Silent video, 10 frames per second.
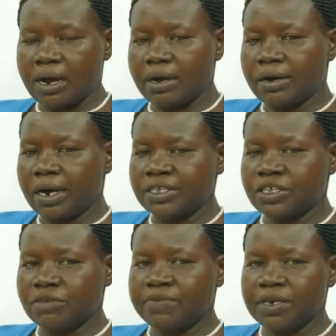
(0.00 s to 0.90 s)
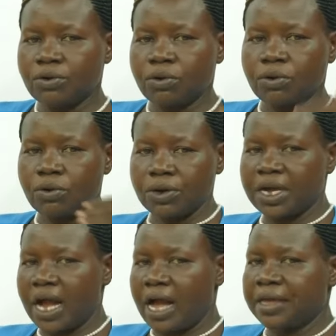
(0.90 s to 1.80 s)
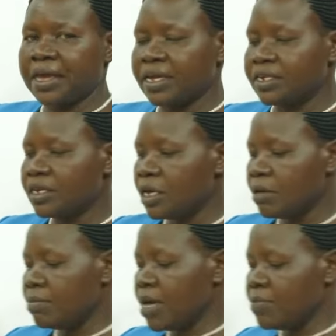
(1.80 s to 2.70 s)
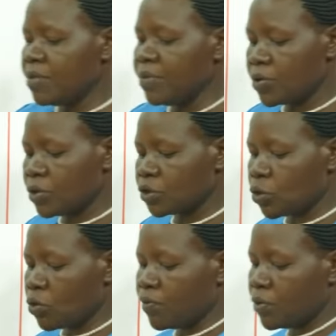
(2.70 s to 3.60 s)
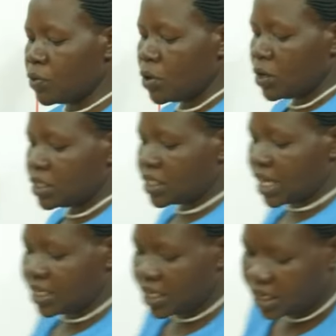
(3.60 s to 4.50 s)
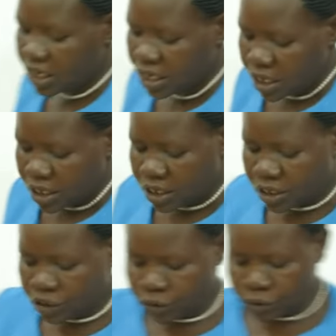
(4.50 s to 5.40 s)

achieving or going ahead, maybe because of certain issues.